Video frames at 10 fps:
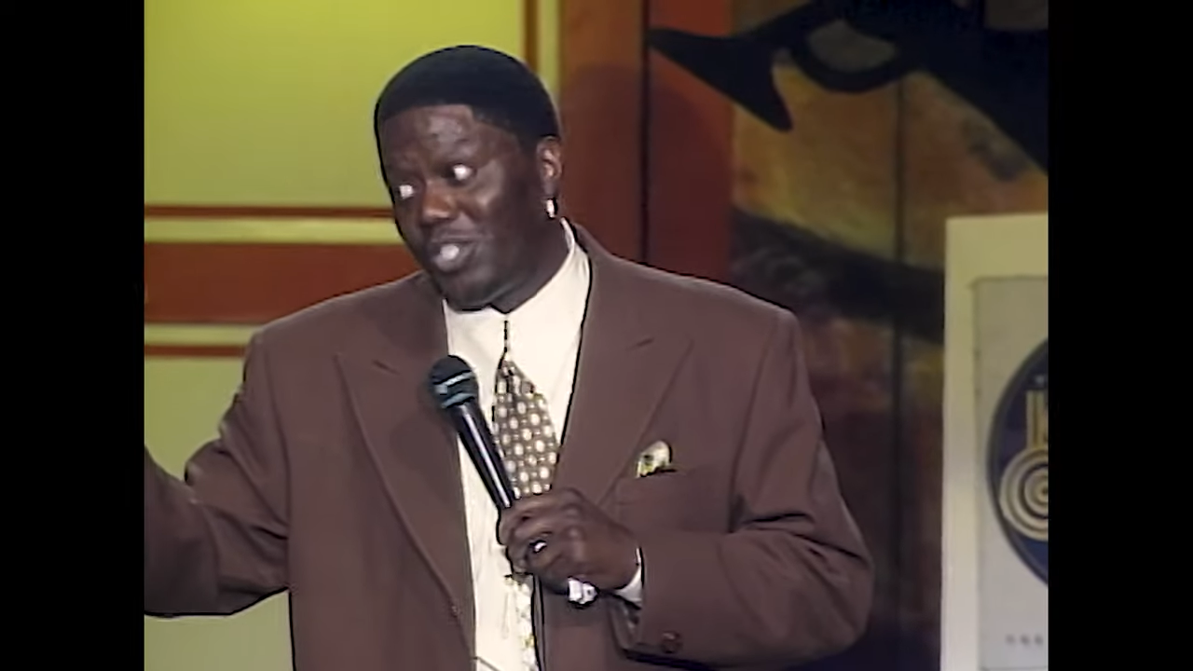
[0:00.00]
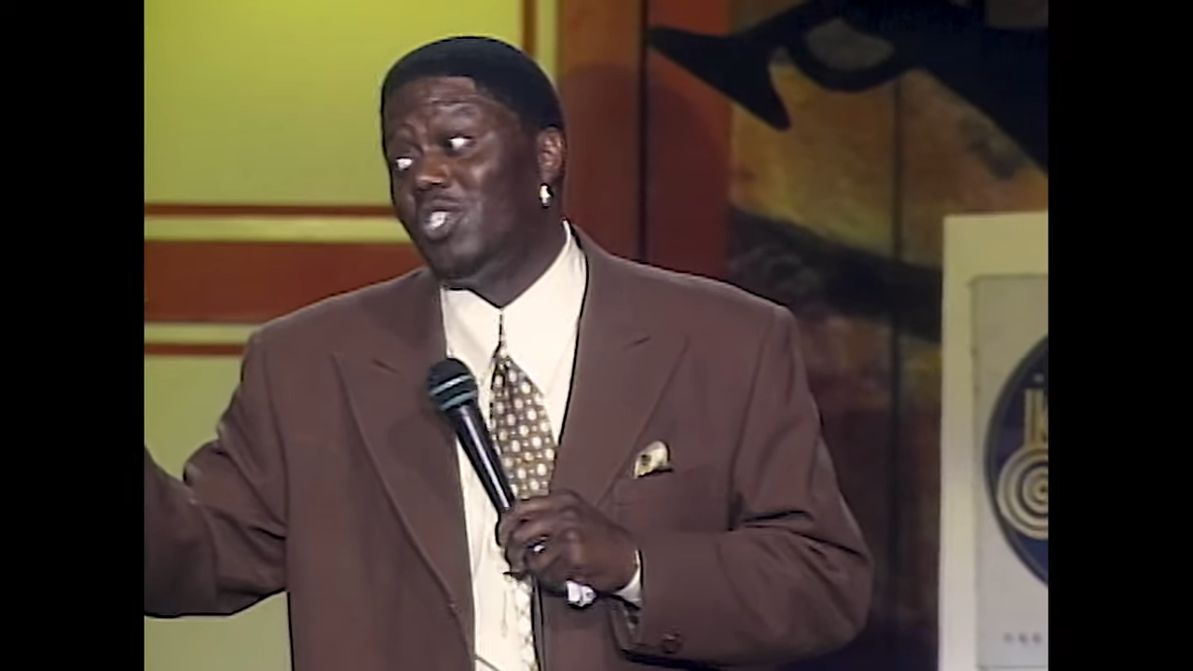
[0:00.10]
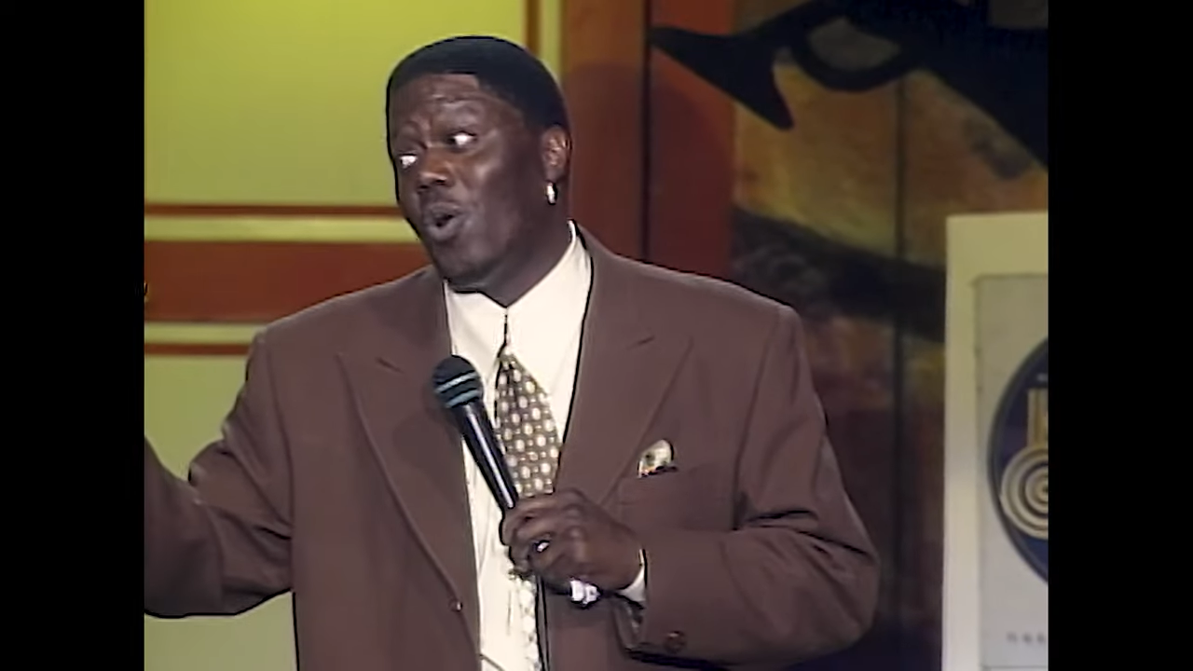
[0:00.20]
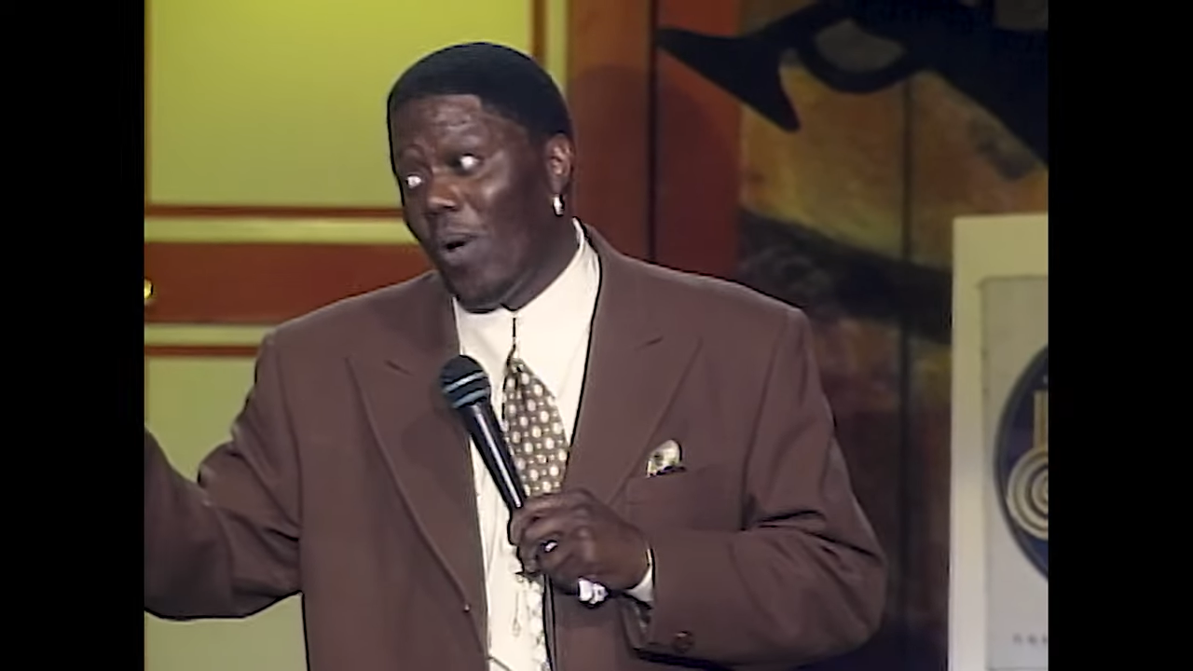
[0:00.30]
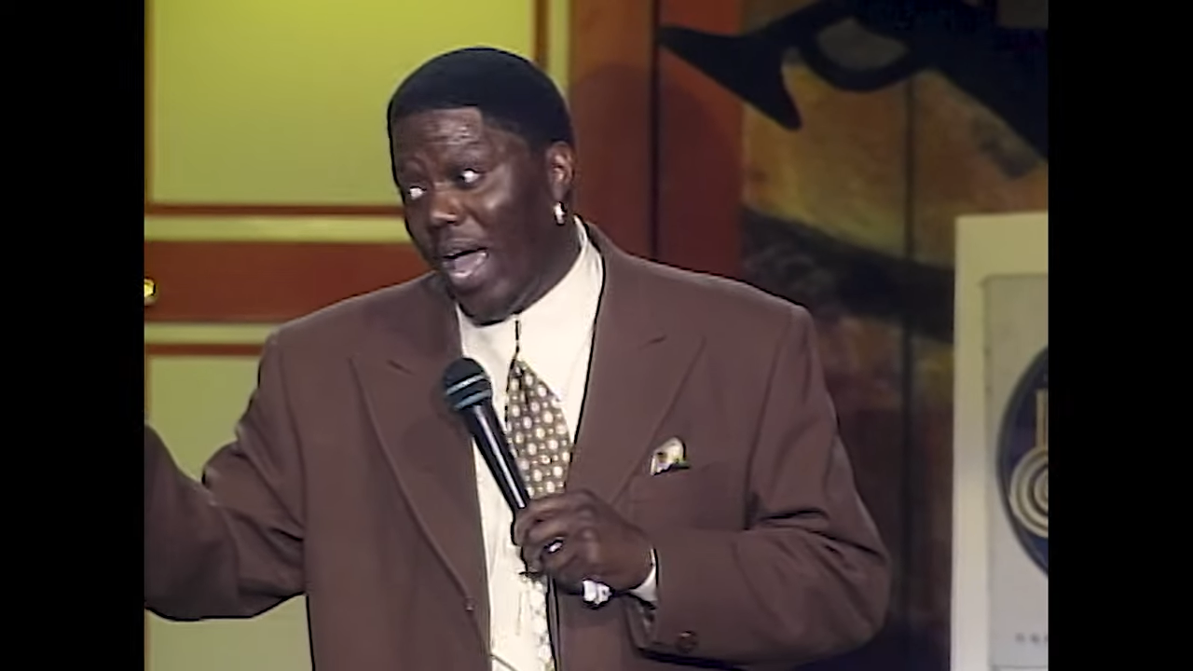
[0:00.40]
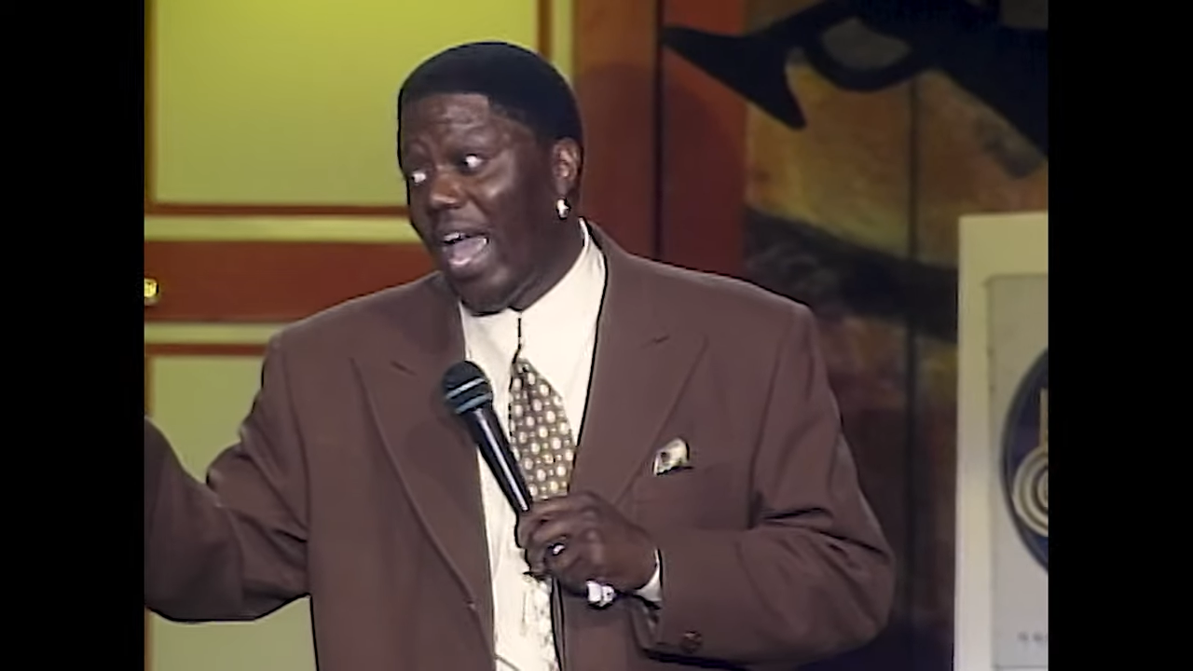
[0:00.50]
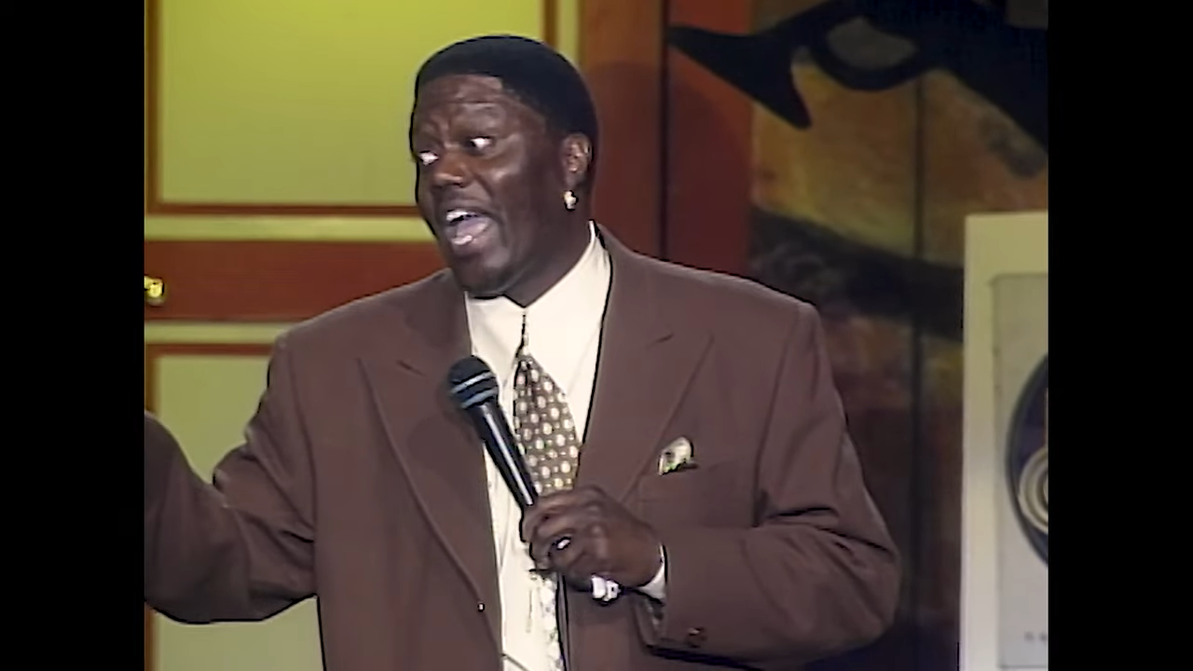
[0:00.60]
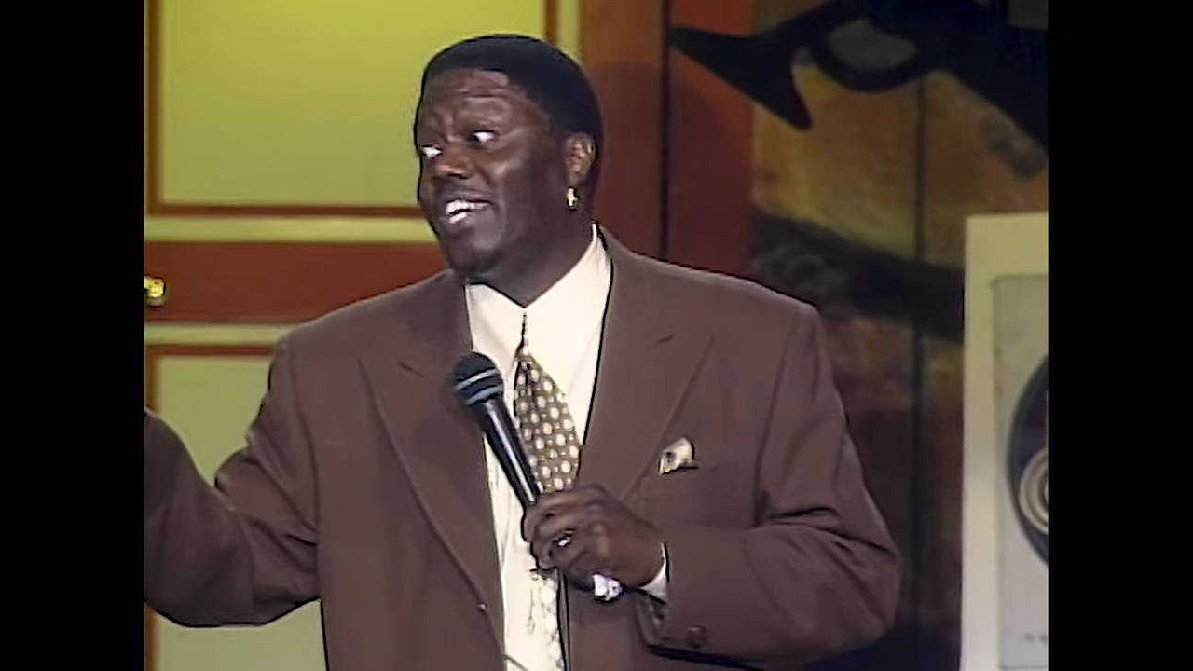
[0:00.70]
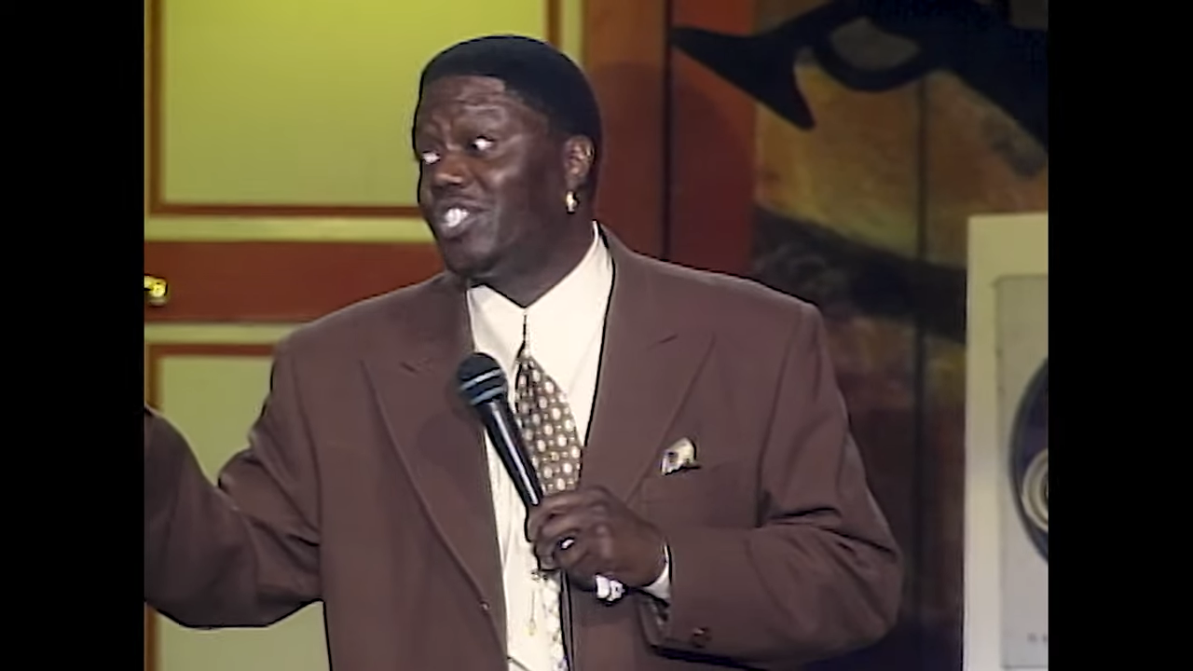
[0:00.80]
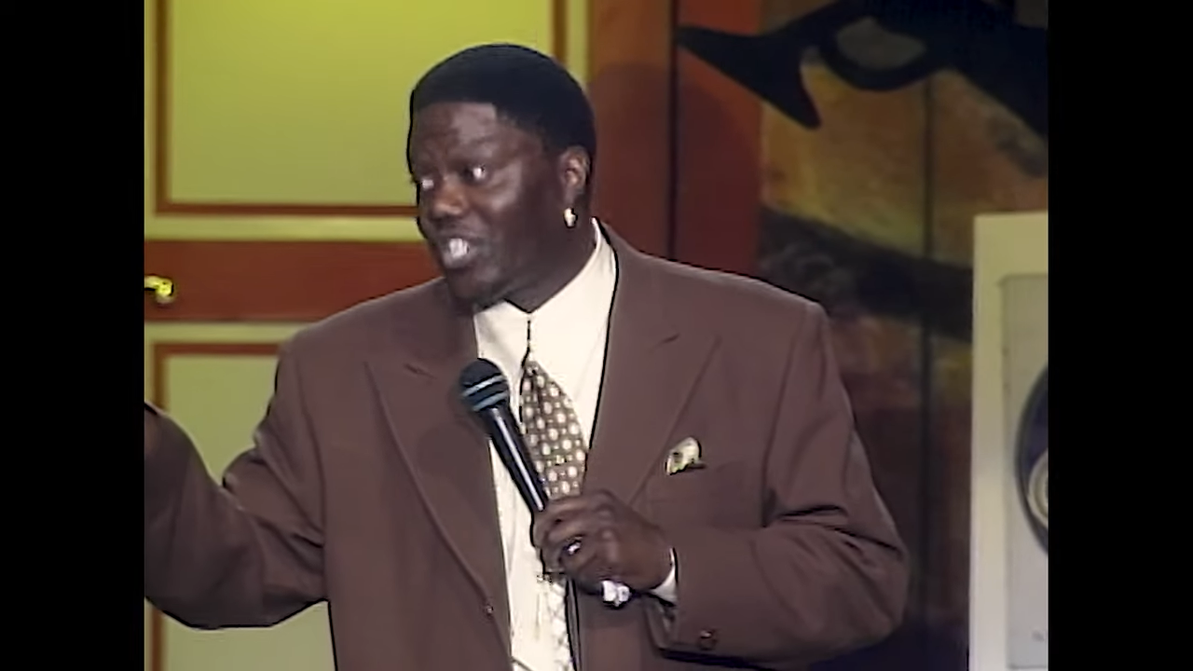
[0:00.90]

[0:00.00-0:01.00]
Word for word: your ass